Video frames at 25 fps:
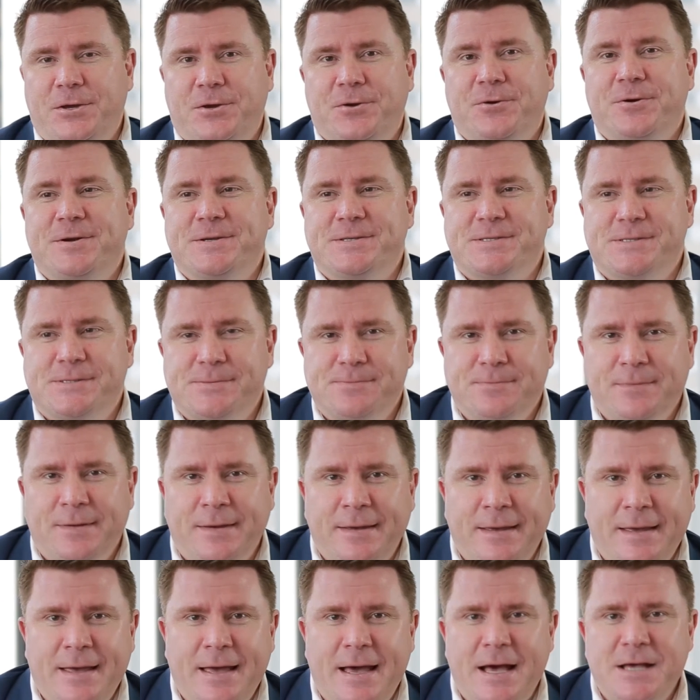you, Chris.
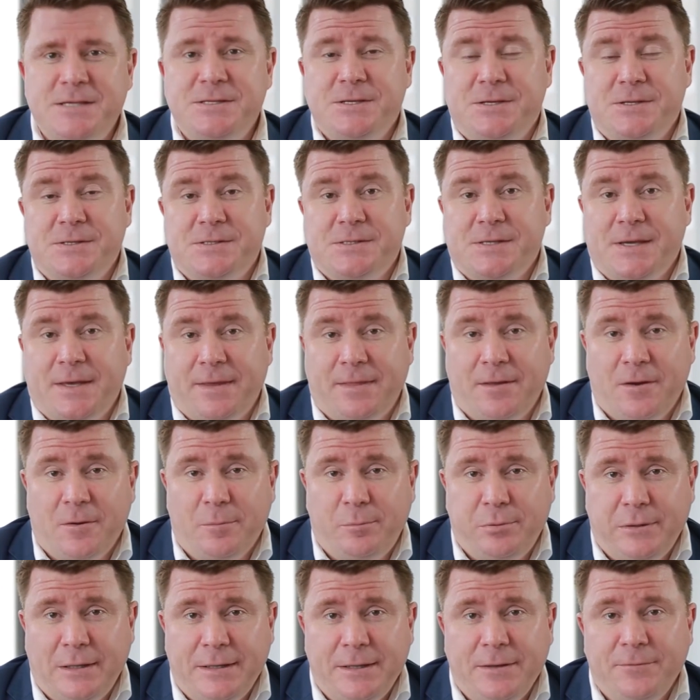As you can see, there are
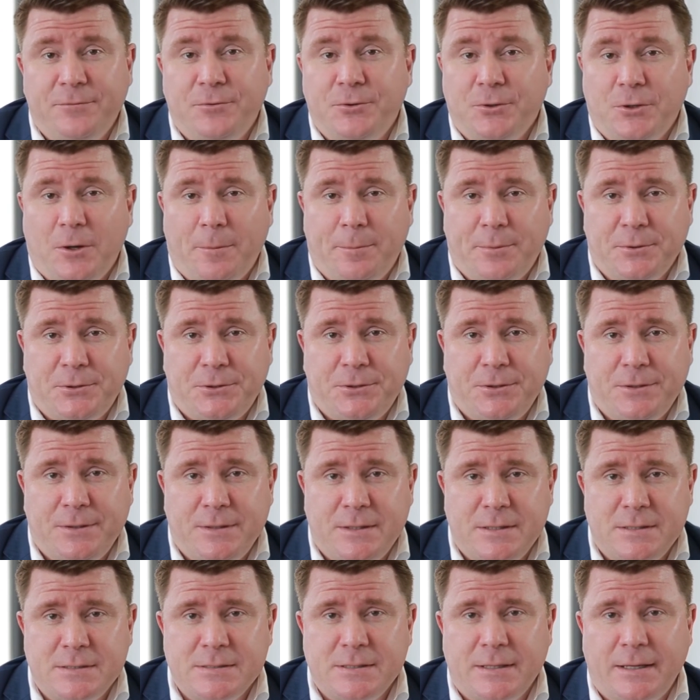plenty of good
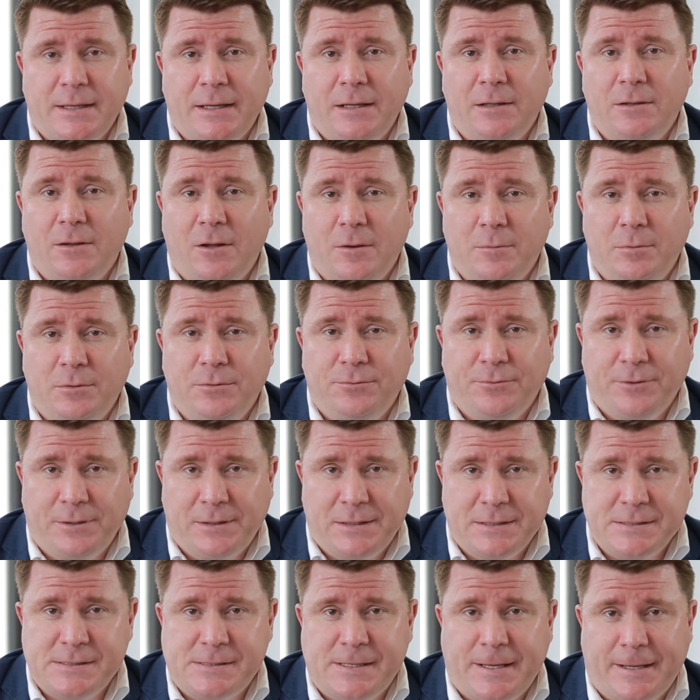opportunities in global
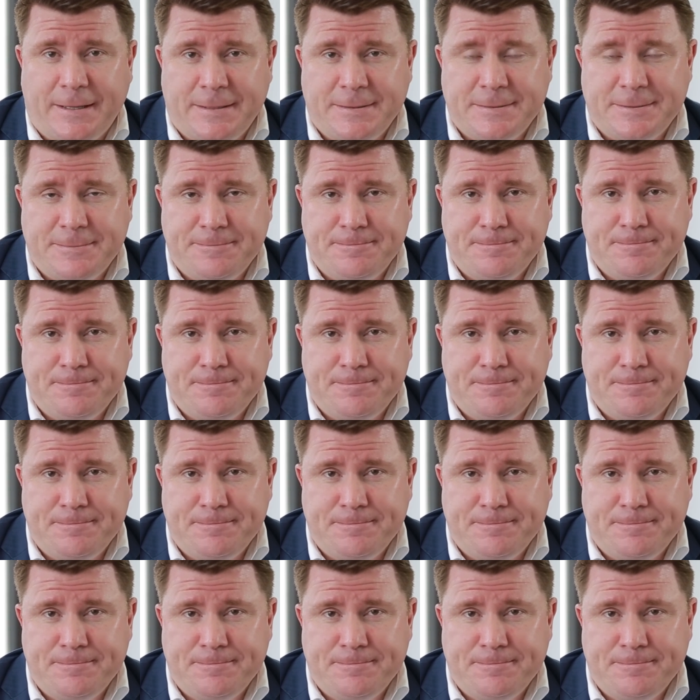real estate.